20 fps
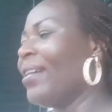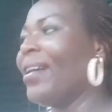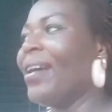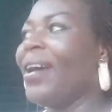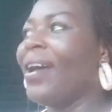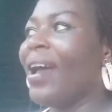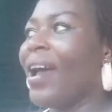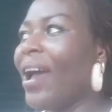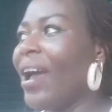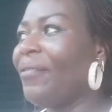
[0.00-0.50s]

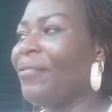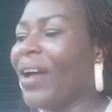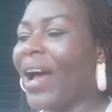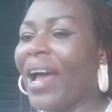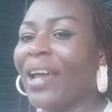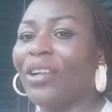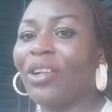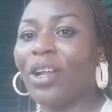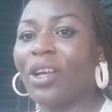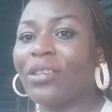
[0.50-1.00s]
I
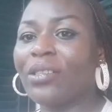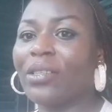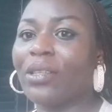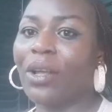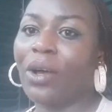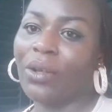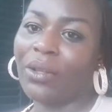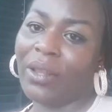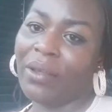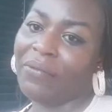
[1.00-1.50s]
lost all
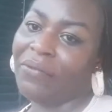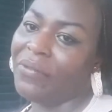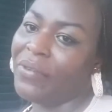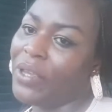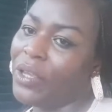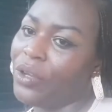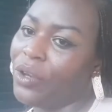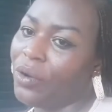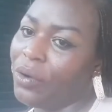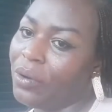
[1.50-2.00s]
the video.